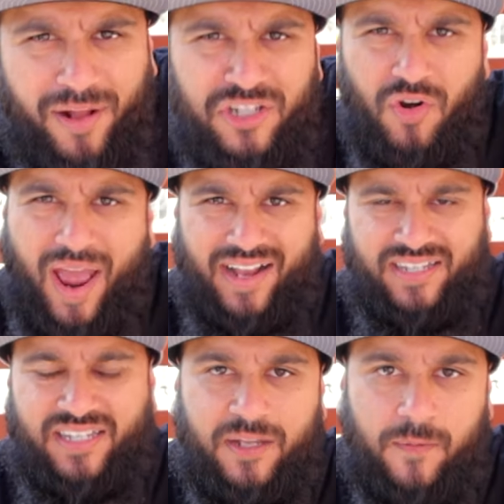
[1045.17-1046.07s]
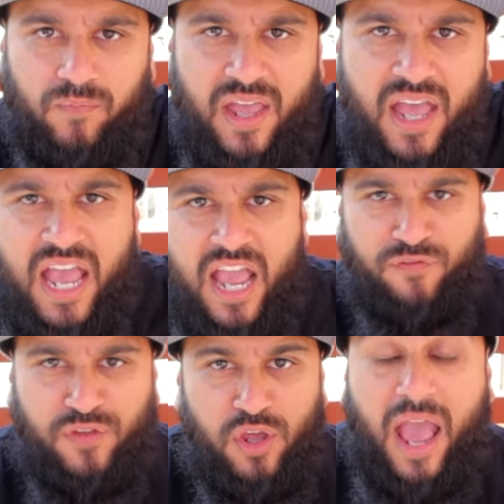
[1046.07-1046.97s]
about your ex.
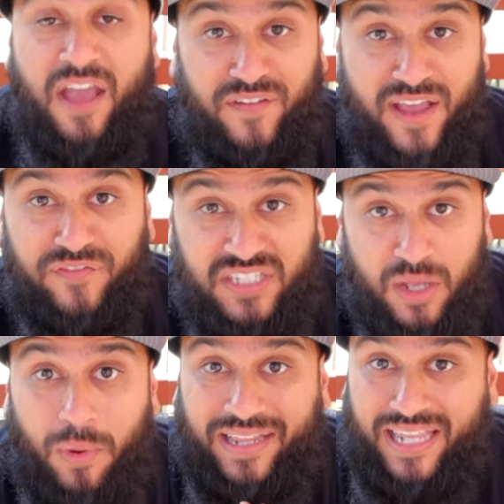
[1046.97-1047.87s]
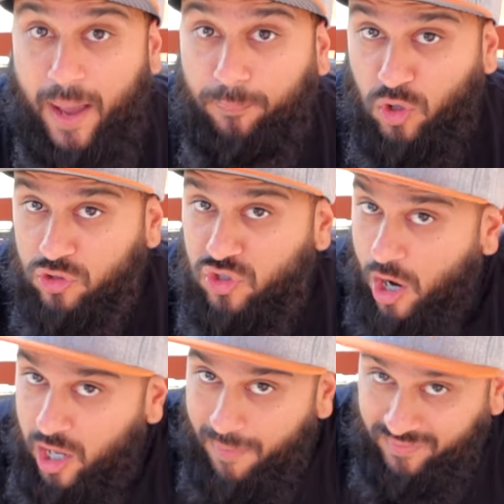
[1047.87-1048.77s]
If someone kept on
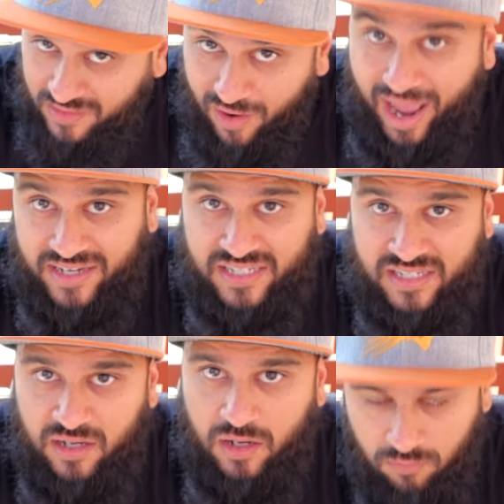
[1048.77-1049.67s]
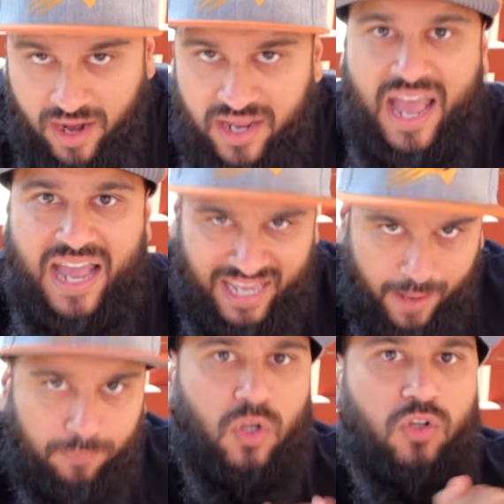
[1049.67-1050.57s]
talking about their ex, right?
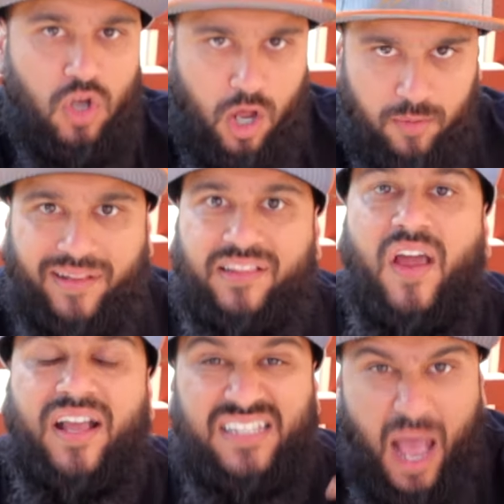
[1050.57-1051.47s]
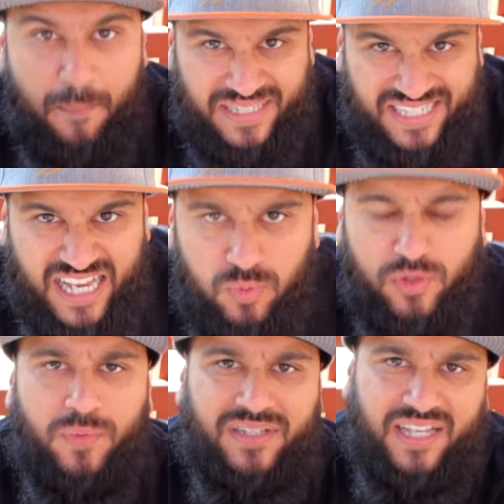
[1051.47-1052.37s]
Kept on talking about their ex, obsessed
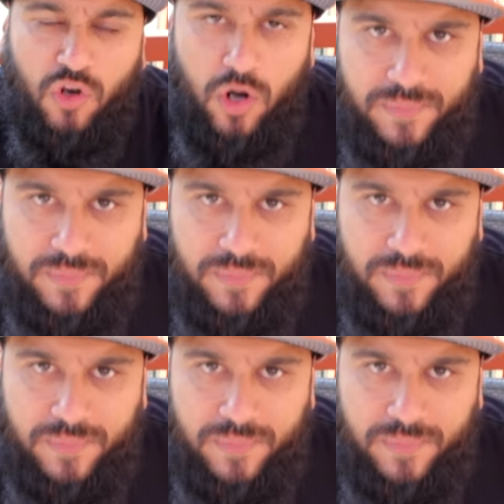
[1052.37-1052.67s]
with, you would say they're